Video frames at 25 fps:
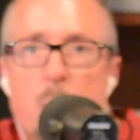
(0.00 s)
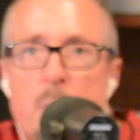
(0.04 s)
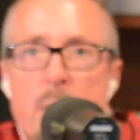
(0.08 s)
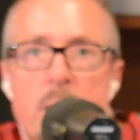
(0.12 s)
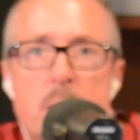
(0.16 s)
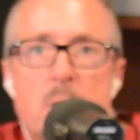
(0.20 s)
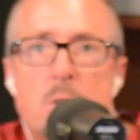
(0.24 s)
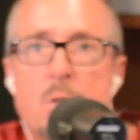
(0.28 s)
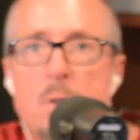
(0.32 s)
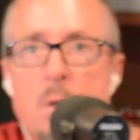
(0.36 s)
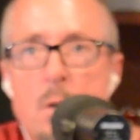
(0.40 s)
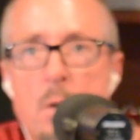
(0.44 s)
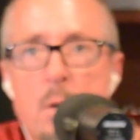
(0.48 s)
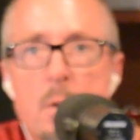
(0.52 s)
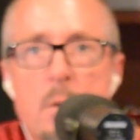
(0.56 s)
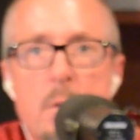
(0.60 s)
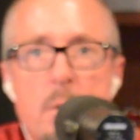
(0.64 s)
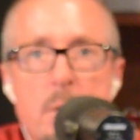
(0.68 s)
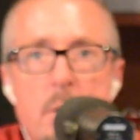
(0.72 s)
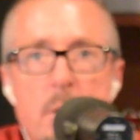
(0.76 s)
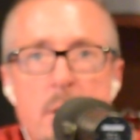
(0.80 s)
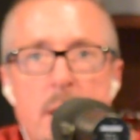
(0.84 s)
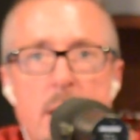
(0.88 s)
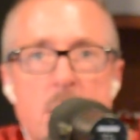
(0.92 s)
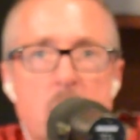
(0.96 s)
pitcher
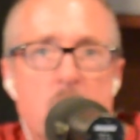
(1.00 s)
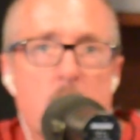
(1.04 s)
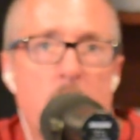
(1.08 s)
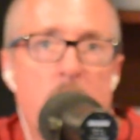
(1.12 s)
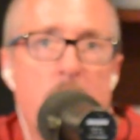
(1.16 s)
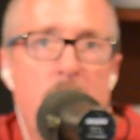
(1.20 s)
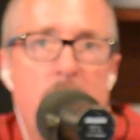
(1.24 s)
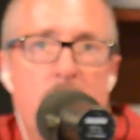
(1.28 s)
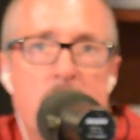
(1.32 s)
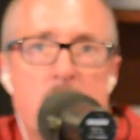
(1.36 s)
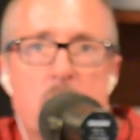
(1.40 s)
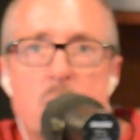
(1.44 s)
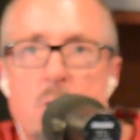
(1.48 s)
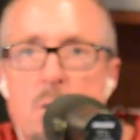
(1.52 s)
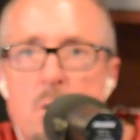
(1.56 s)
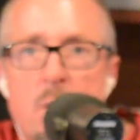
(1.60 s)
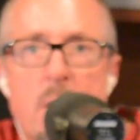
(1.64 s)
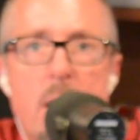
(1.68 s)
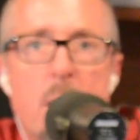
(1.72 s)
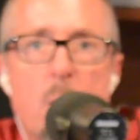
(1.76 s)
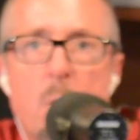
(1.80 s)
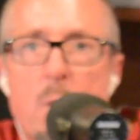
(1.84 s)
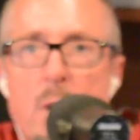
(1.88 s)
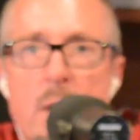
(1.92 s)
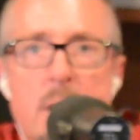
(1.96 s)
as your ace, you're
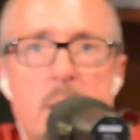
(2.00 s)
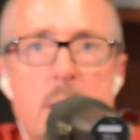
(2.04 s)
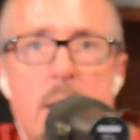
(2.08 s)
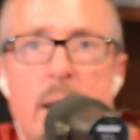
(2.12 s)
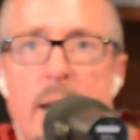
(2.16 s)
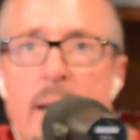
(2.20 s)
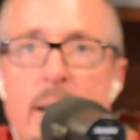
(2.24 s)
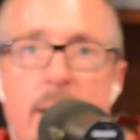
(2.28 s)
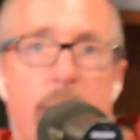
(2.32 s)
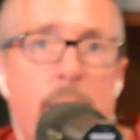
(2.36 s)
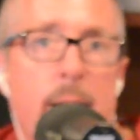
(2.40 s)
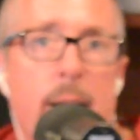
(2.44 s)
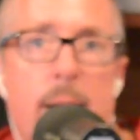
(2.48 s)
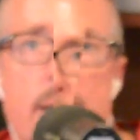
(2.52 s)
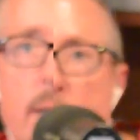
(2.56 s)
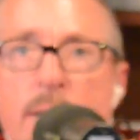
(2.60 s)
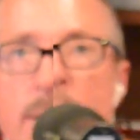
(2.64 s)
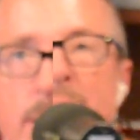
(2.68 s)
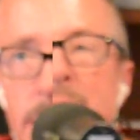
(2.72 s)
not winning anything.